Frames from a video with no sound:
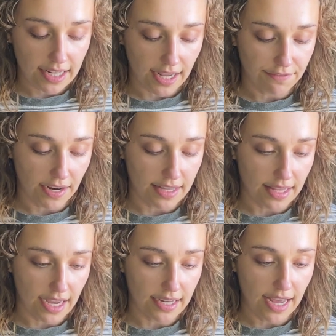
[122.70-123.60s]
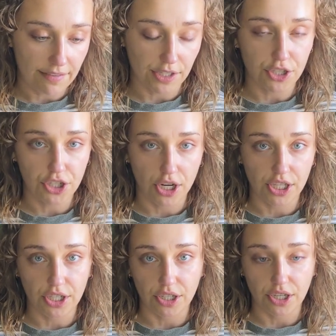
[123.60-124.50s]
And I find that having a
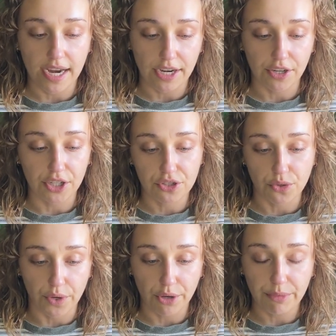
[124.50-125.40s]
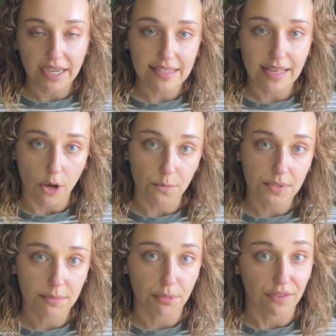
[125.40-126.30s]
chunkier, airier soil mix
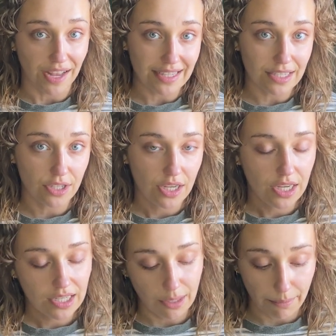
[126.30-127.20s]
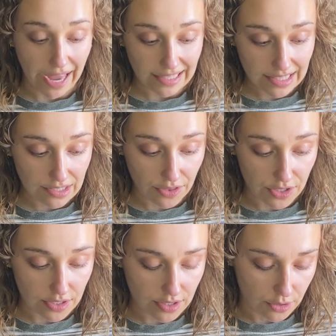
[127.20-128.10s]
helps prevent compactness on
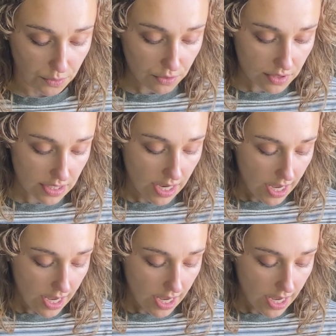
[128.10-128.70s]
the roots.